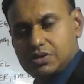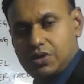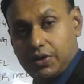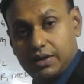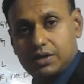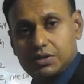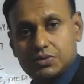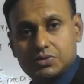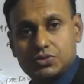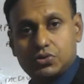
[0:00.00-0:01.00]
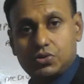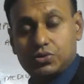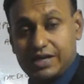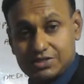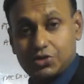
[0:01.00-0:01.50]
Okay, so
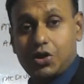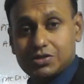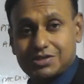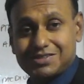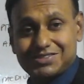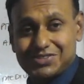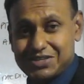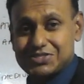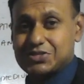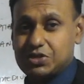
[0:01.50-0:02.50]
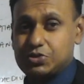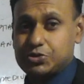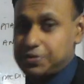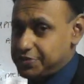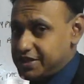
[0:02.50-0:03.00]
that's the content that is in the
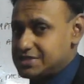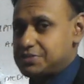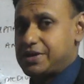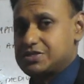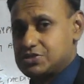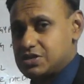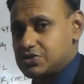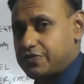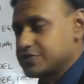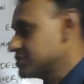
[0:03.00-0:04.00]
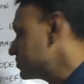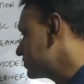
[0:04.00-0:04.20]
newspaper, that's the message that you receive.